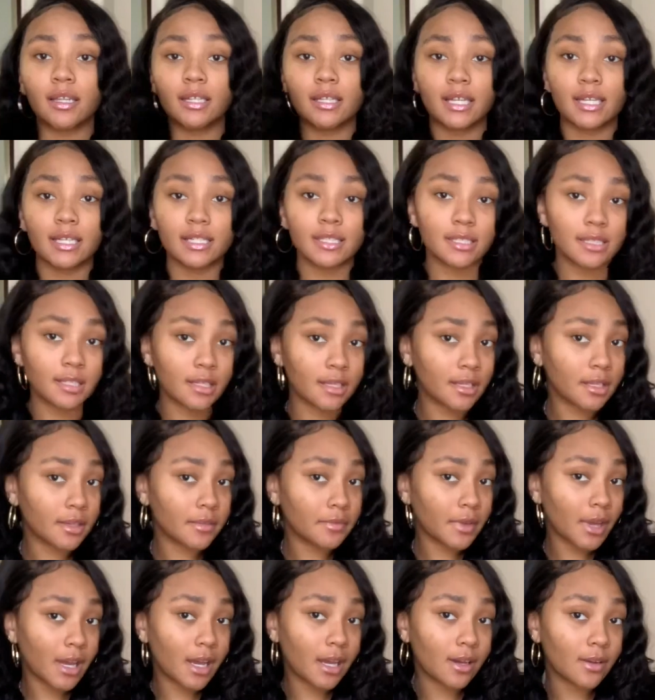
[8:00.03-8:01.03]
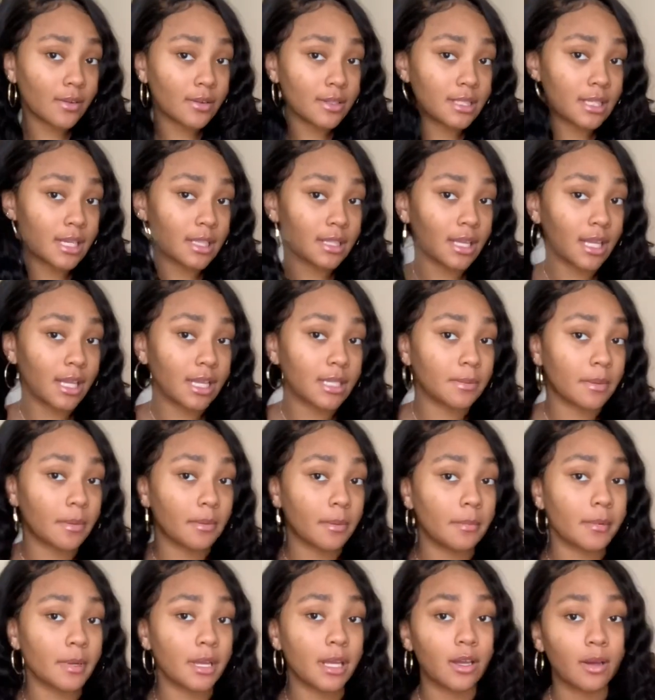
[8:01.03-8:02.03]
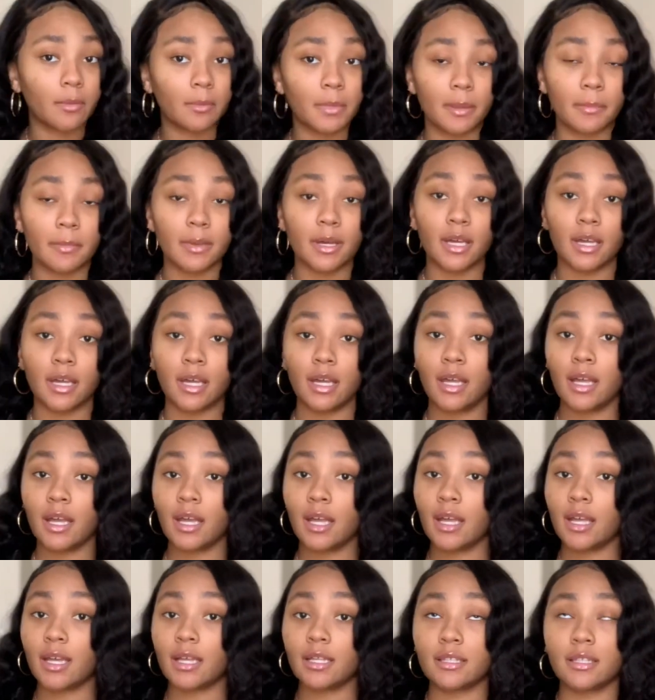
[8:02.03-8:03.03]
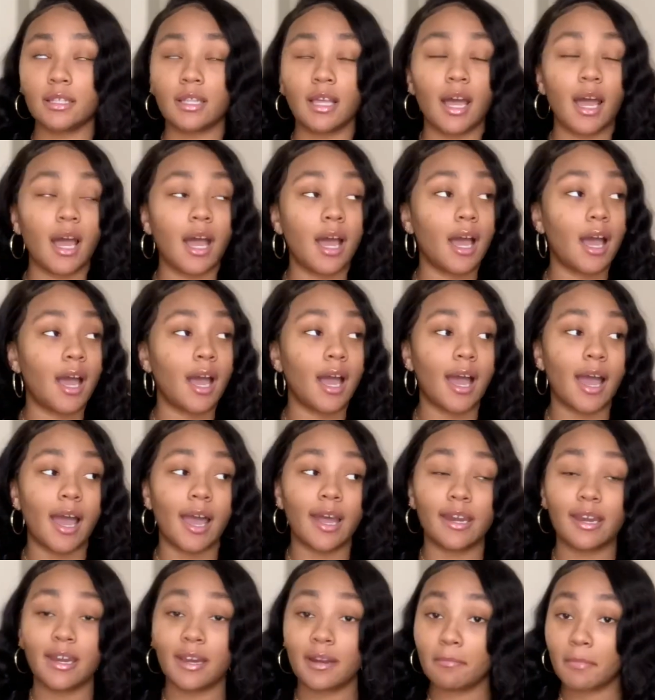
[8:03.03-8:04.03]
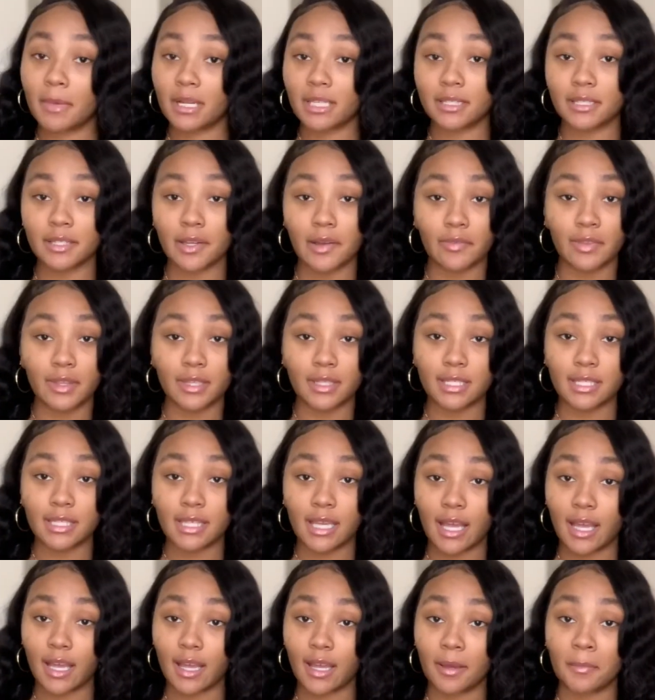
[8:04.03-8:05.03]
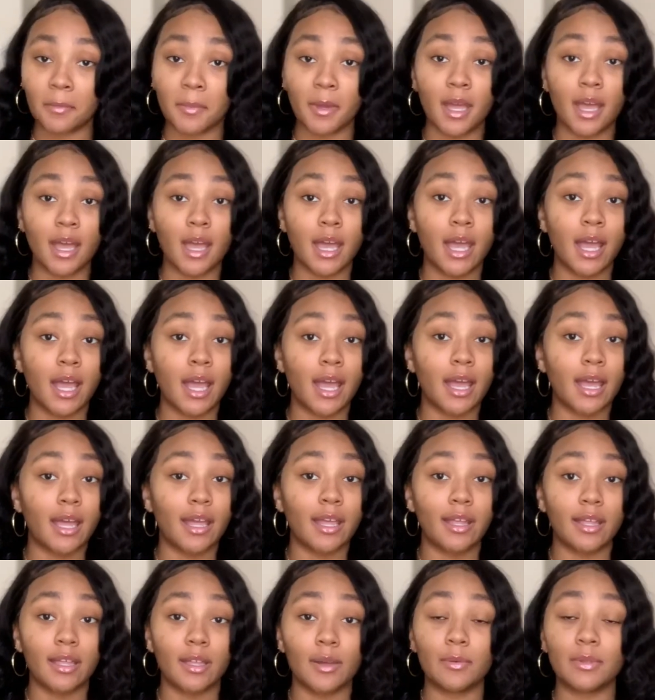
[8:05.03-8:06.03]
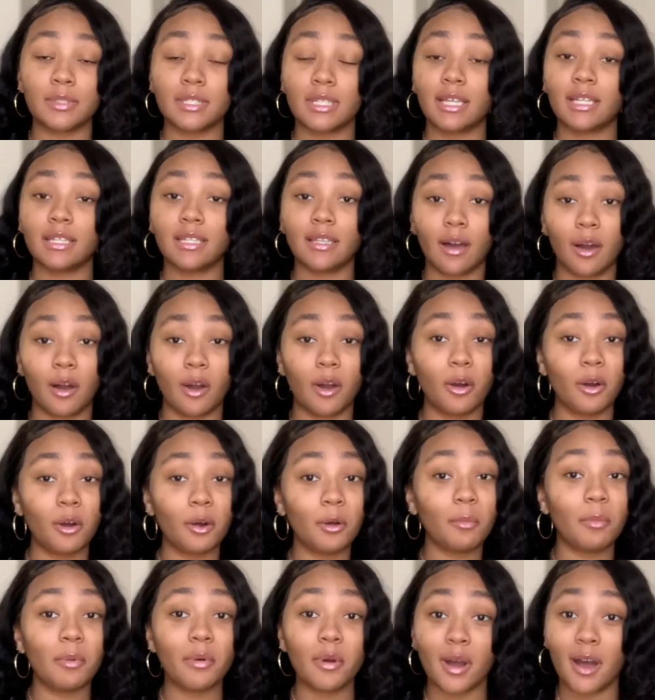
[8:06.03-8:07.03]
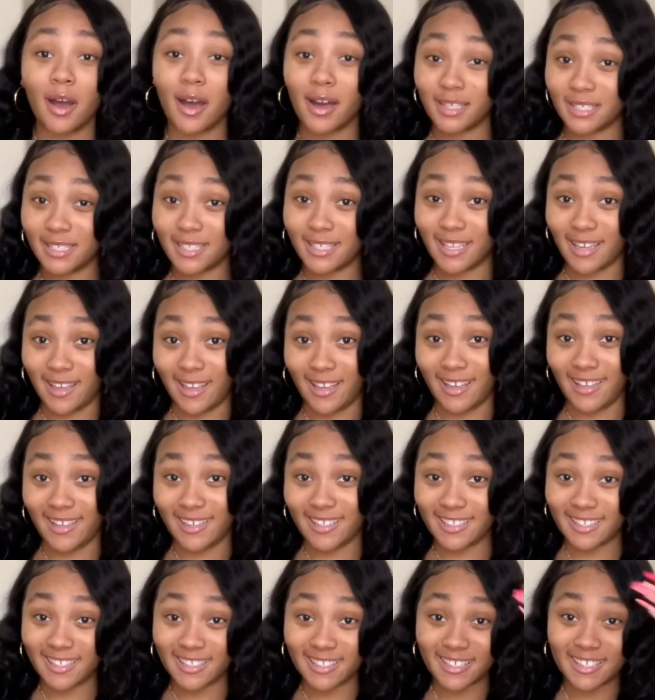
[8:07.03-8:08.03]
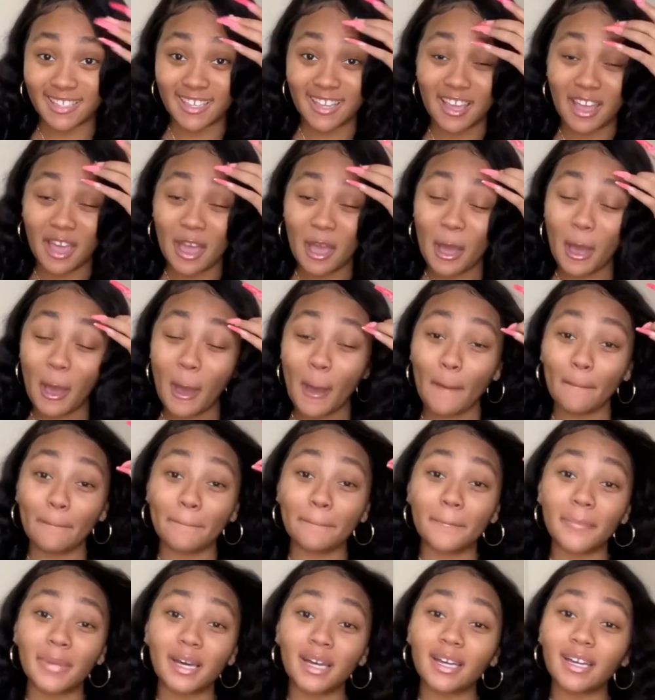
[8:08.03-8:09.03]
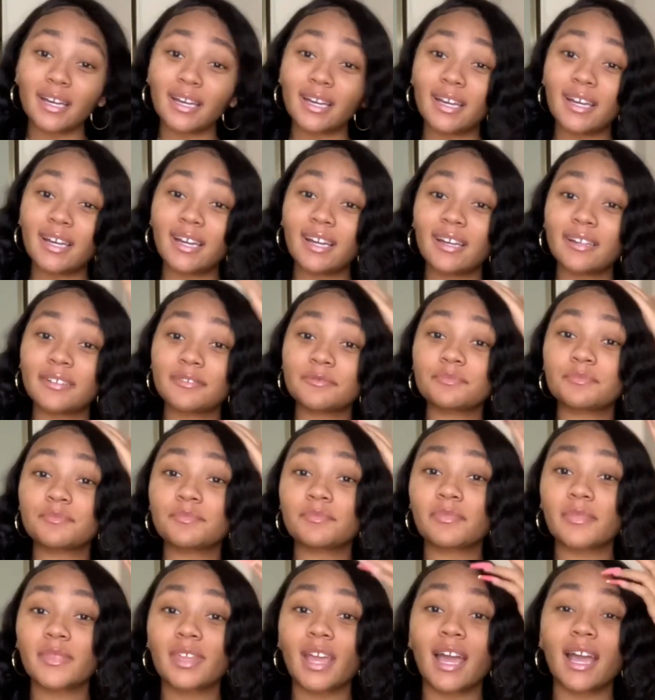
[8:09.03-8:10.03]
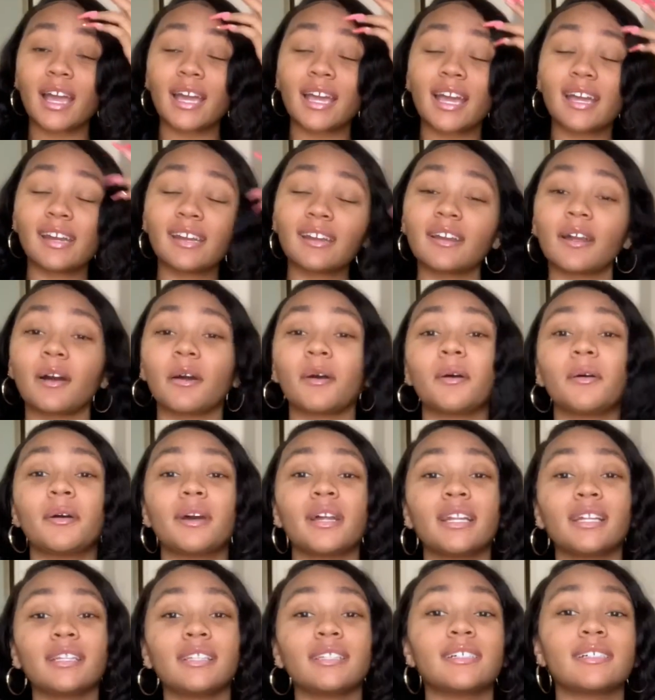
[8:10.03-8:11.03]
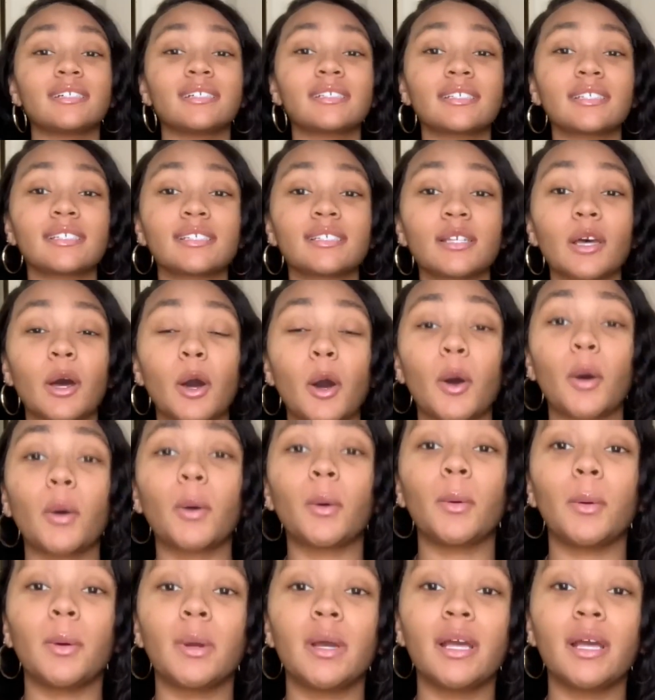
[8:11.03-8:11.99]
that stuff. I always have to ask my mom to help me, but, but I did myself this time. It was a long process, but I got it on and it looks so